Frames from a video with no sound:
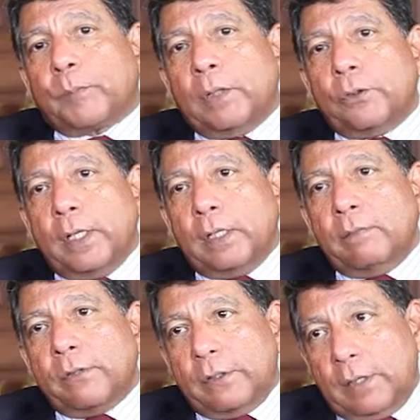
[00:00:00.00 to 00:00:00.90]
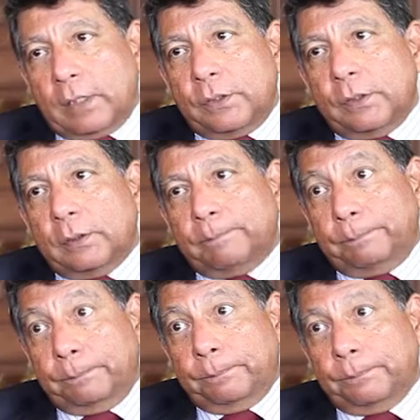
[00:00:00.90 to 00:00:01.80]
You take infrastructure,
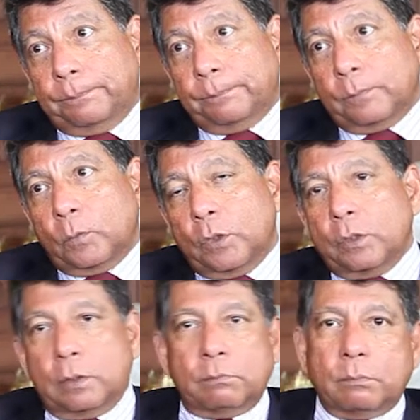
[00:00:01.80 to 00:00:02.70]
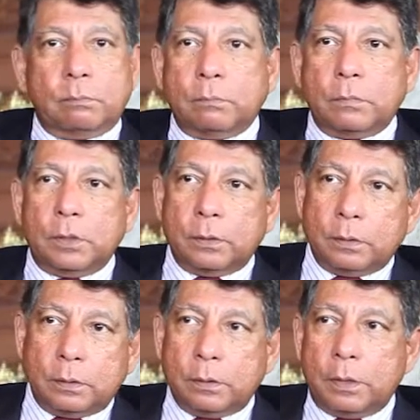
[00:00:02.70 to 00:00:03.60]
which is
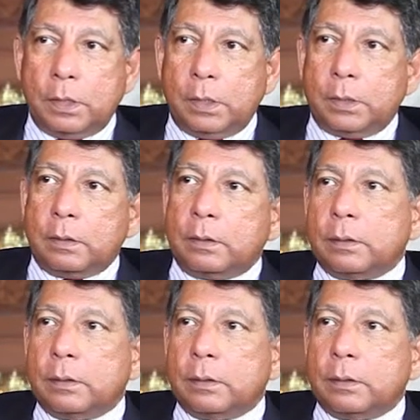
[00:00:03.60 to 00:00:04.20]
the need,